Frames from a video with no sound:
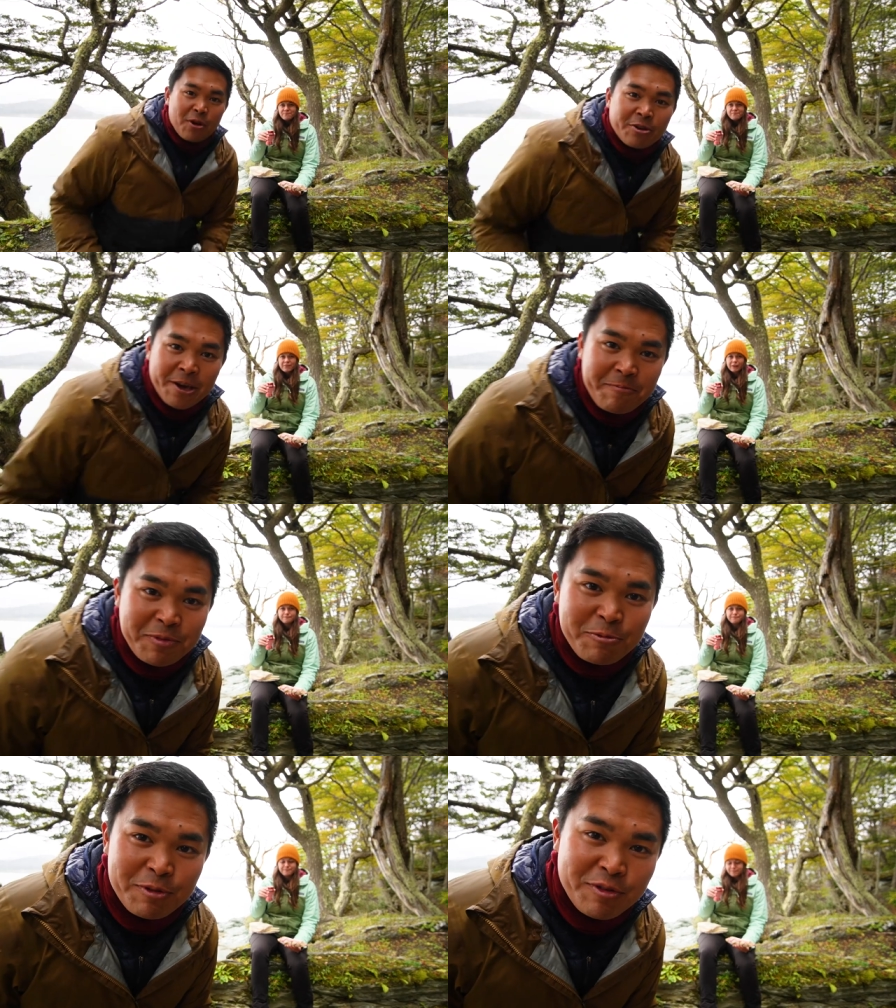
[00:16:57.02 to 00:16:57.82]
Okay,
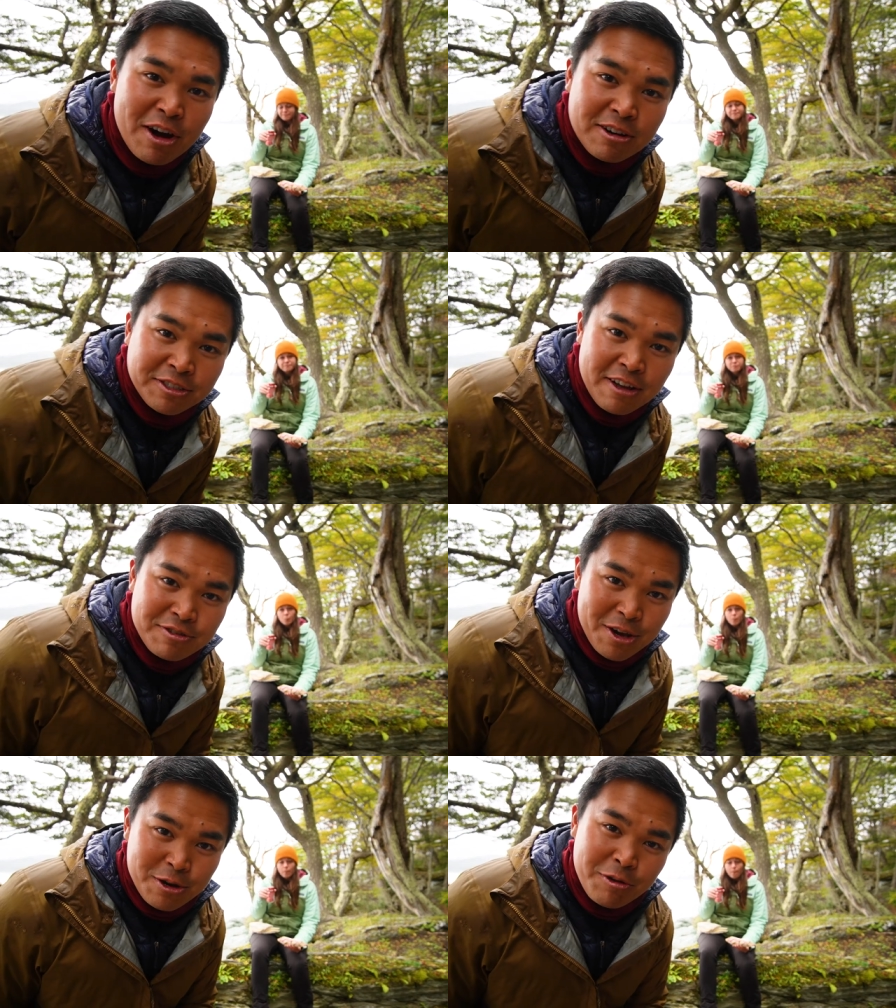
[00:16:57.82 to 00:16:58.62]
we've got
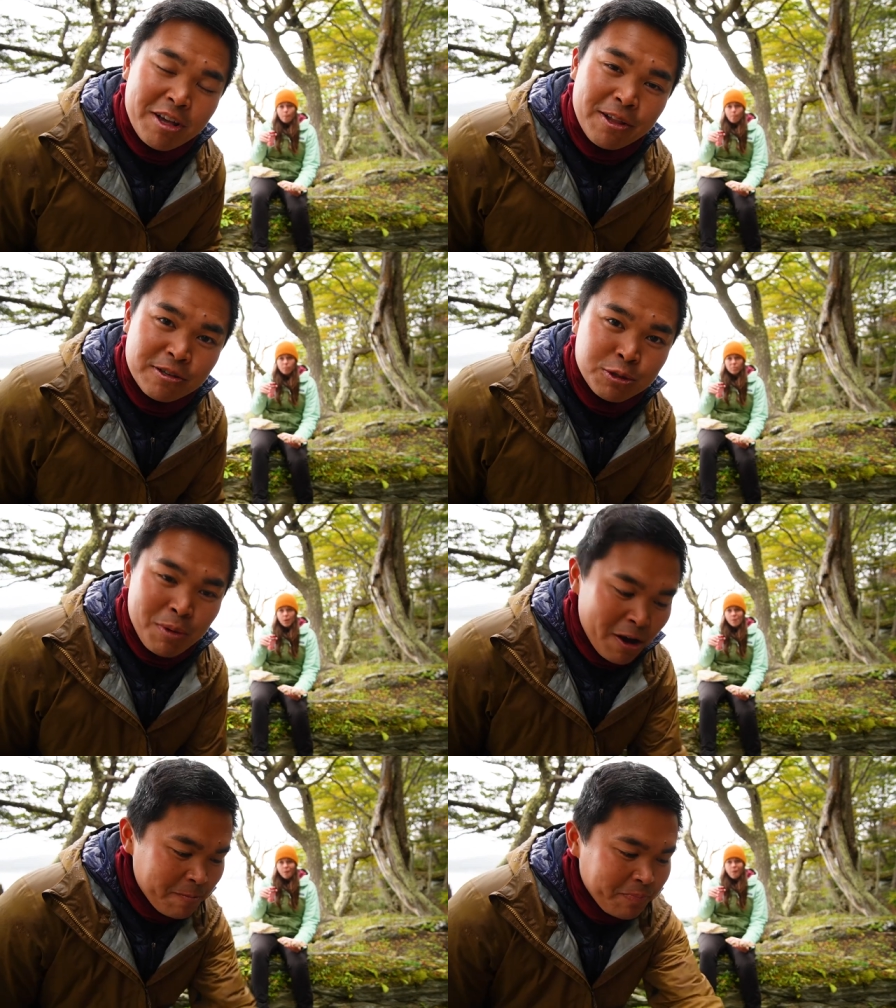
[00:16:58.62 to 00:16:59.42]
ourselves a great lunch
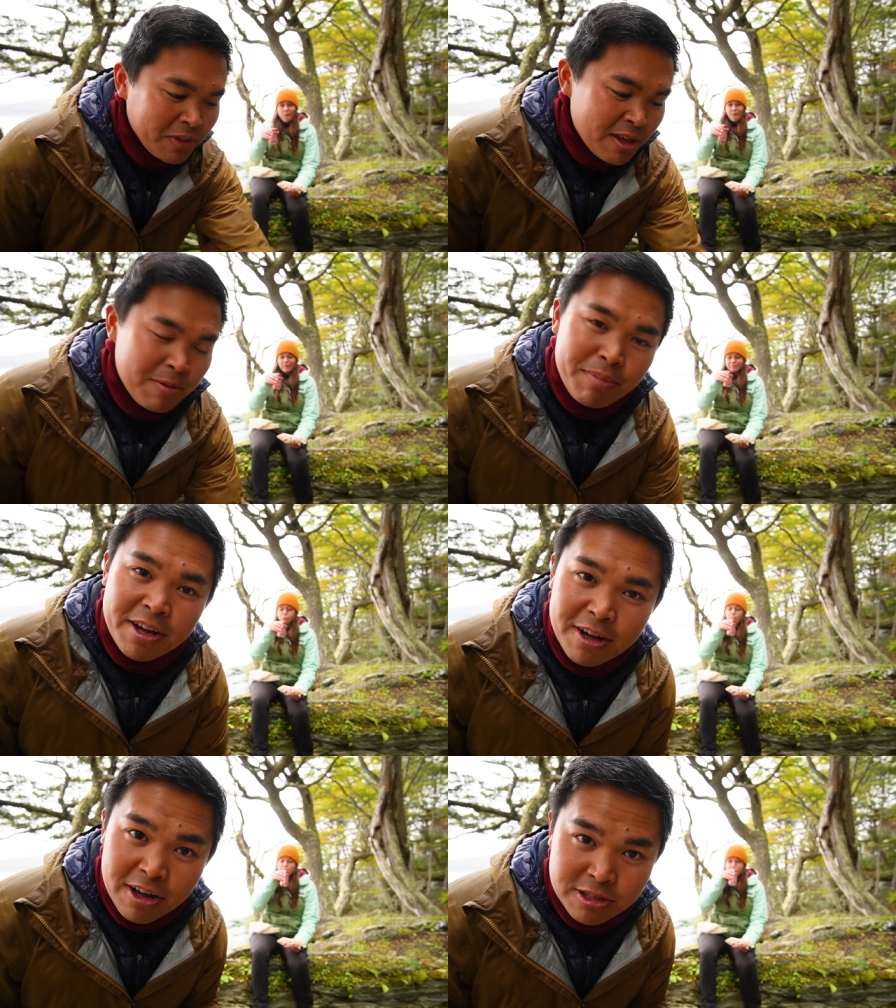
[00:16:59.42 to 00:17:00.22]
spot.
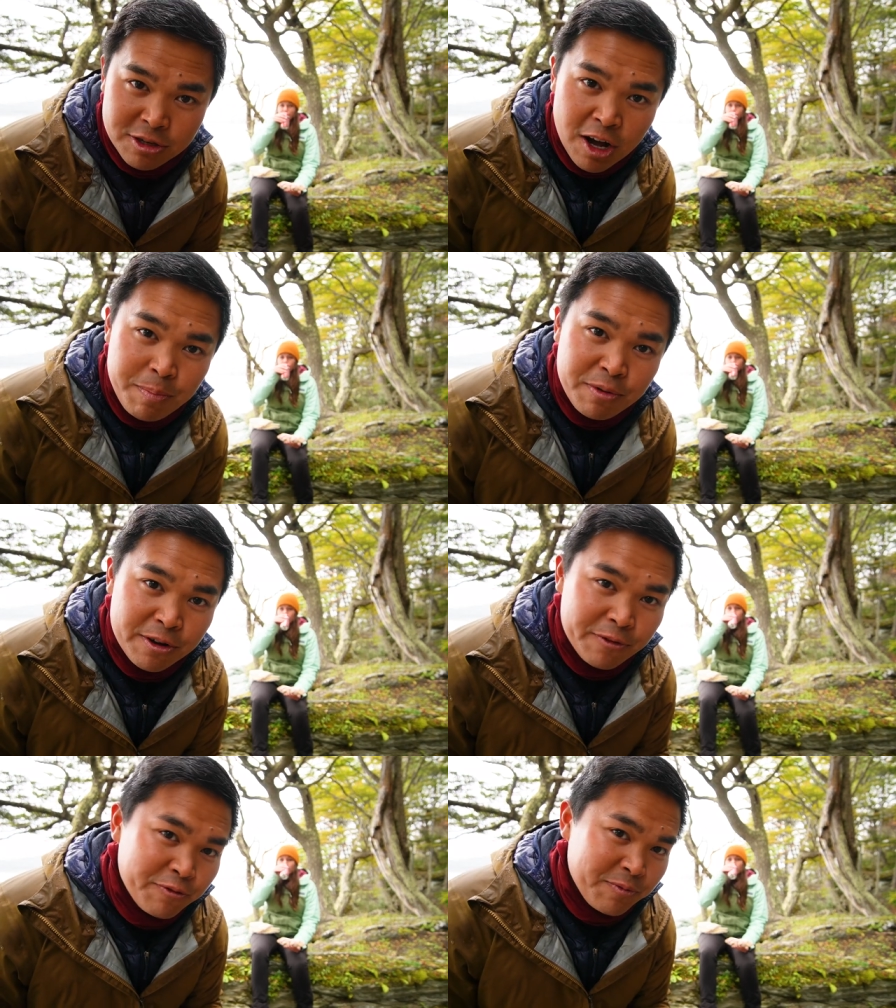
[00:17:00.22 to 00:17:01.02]
But on top
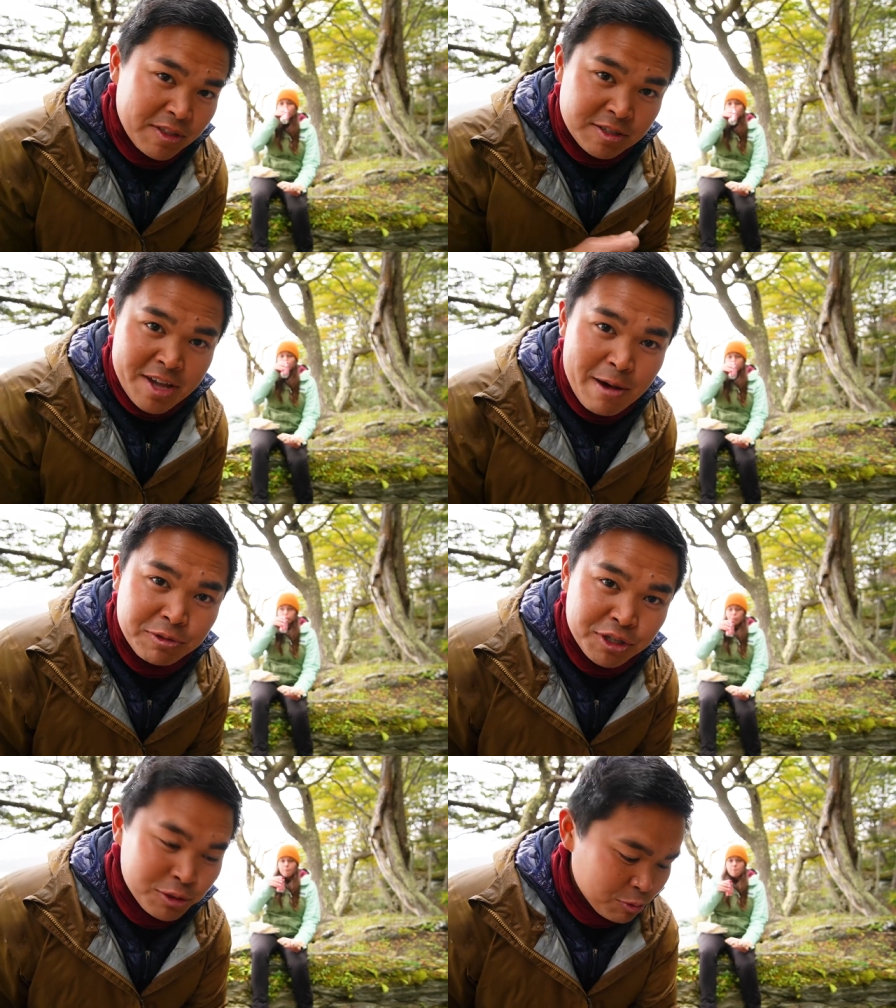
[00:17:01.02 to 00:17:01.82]
of the
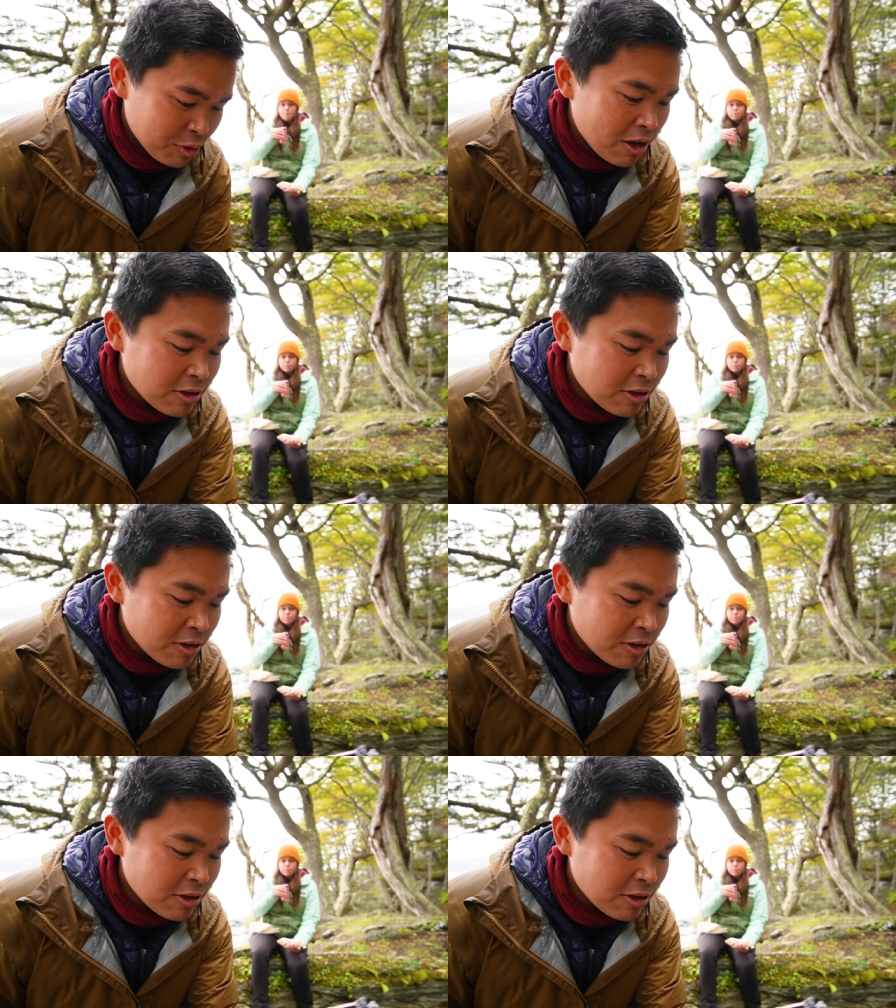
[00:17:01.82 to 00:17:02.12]
sandwiches, we